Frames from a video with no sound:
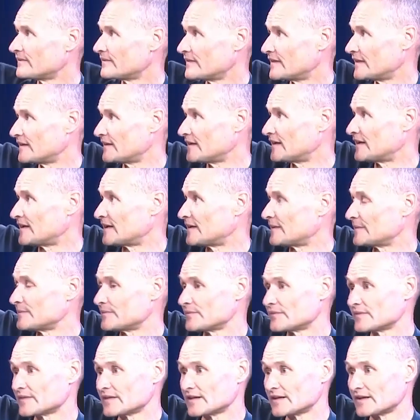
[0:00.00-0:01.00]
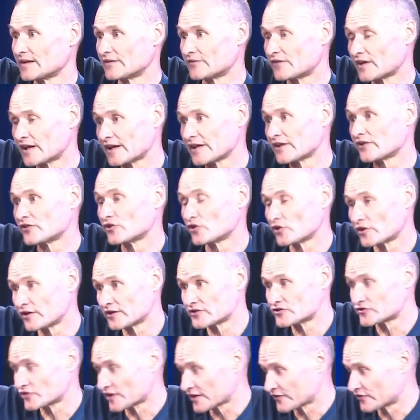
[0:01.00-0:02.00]
Raya and her
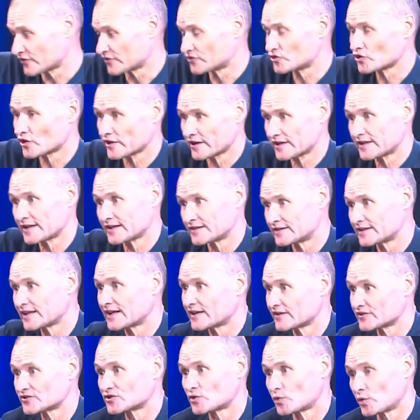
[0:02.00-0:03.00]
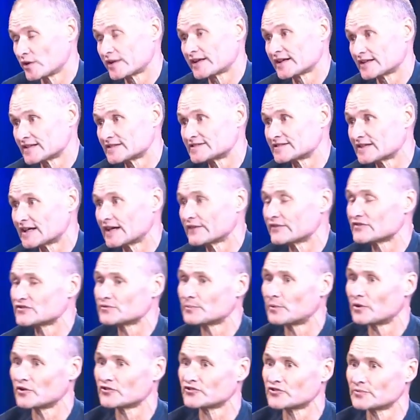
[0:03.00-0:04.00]
instructor are trying to get down as quick and as safe as
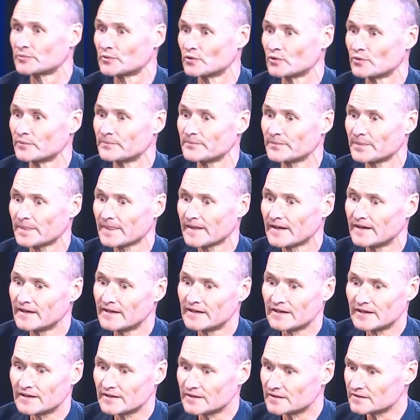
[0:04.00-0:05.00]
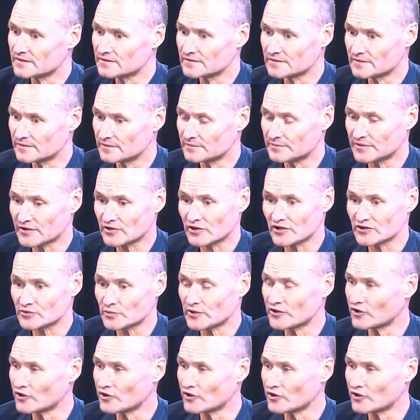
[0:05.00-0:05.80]
possible. Because we're